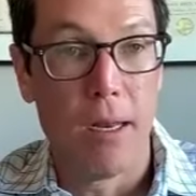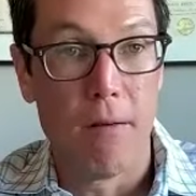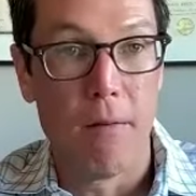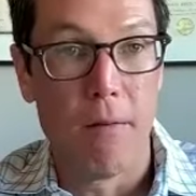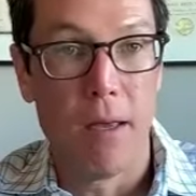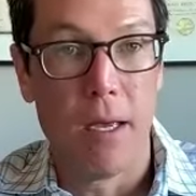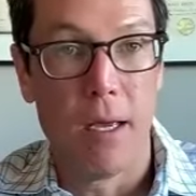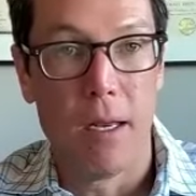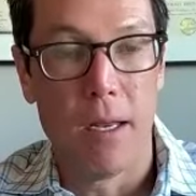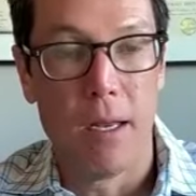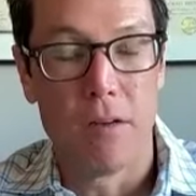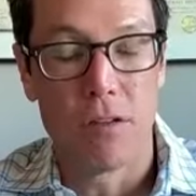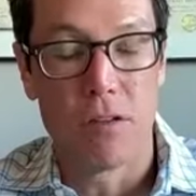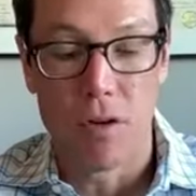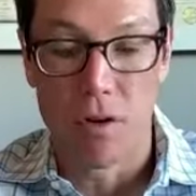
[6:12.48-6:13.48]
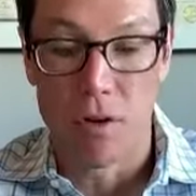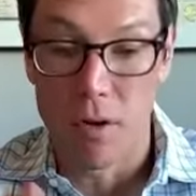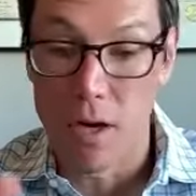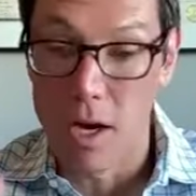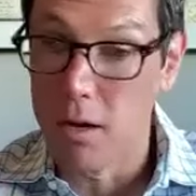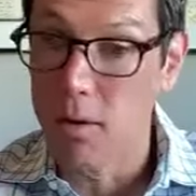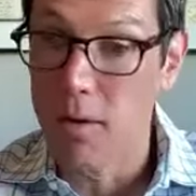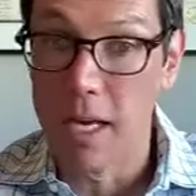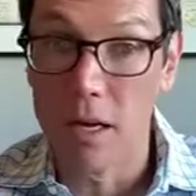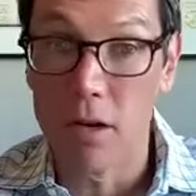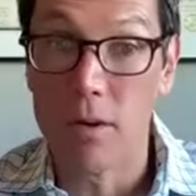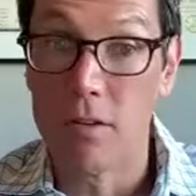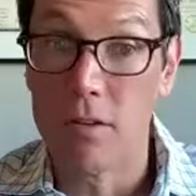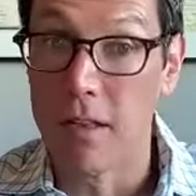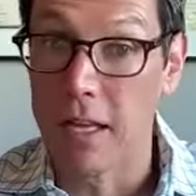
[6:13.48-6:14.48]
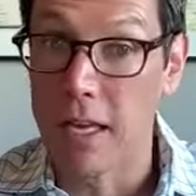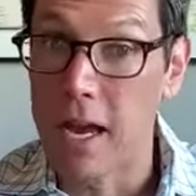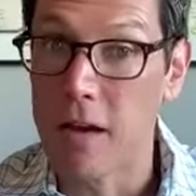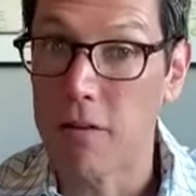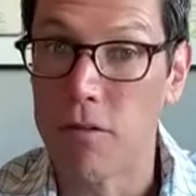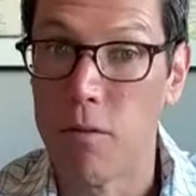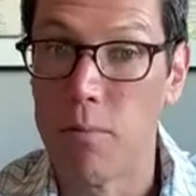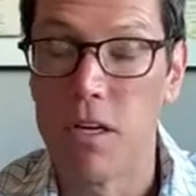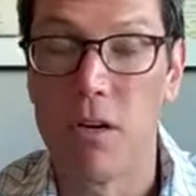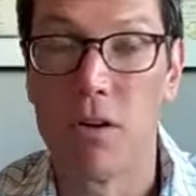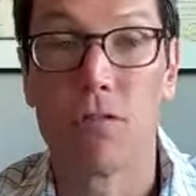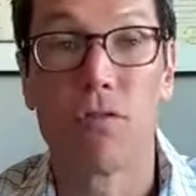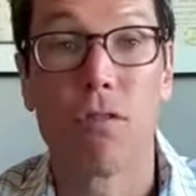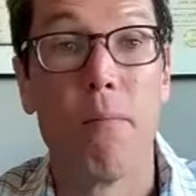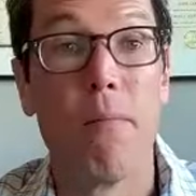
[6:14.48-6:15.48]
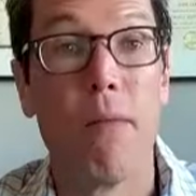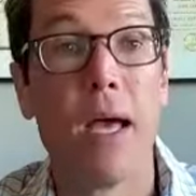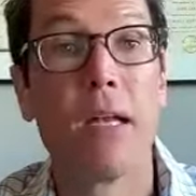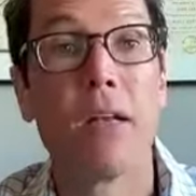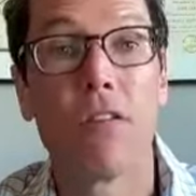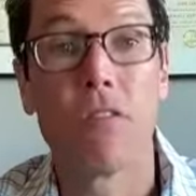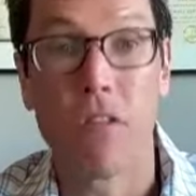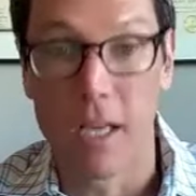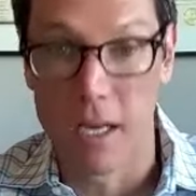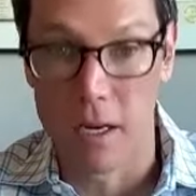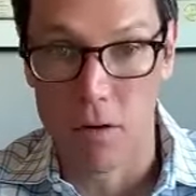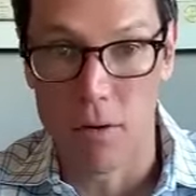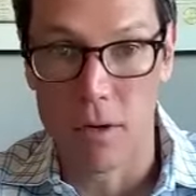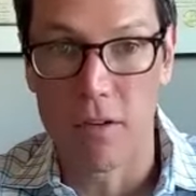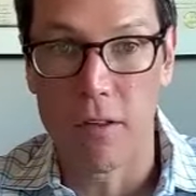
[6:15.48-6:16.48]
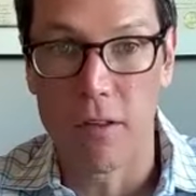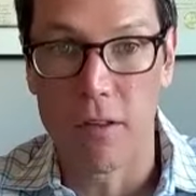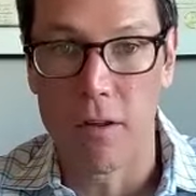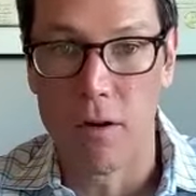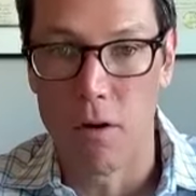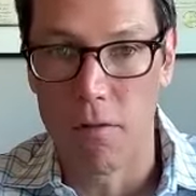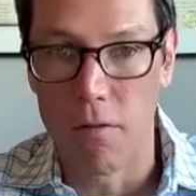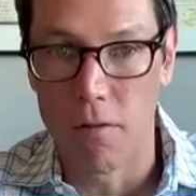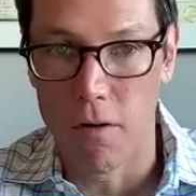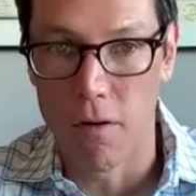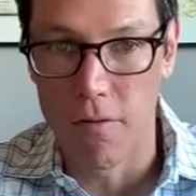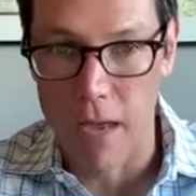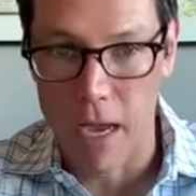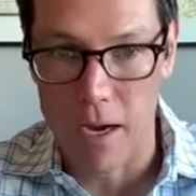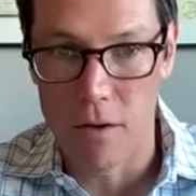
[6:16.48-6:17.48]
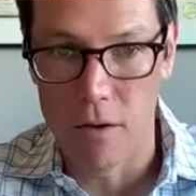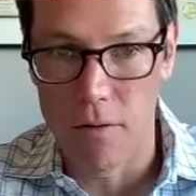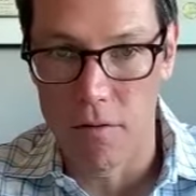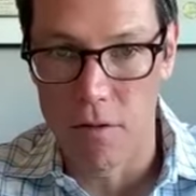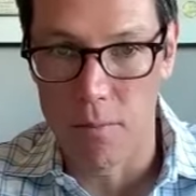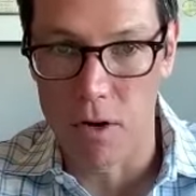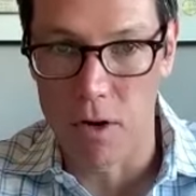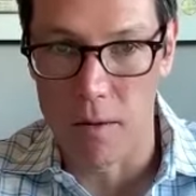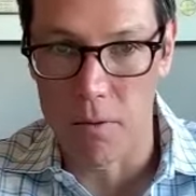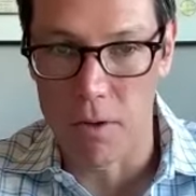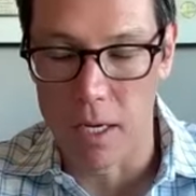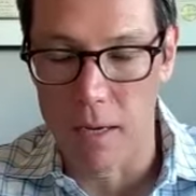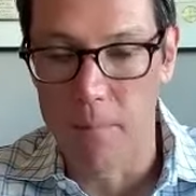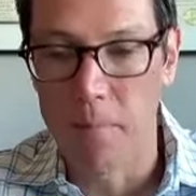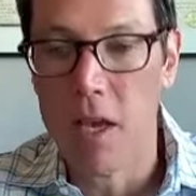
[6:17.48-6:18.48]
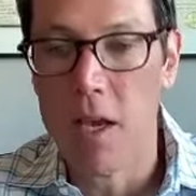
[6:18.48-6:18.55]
a, and so you're not only increasing the cash flow, but you're tremendously increasing the overall value of the property.